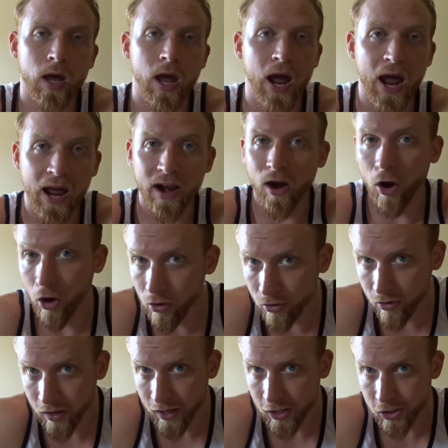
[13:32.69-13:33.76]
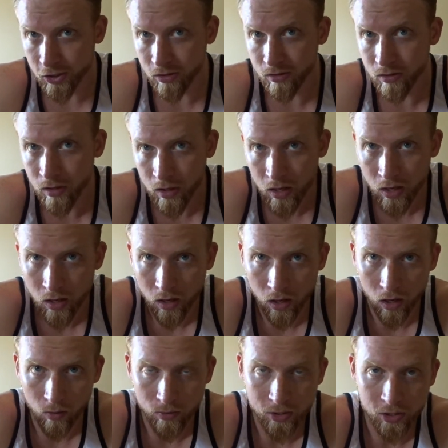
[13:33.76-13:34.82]
At our location,
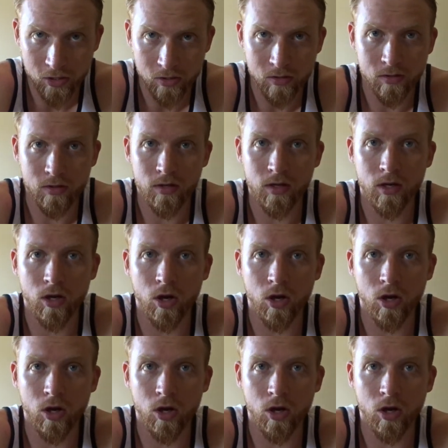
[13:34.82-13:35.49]
which is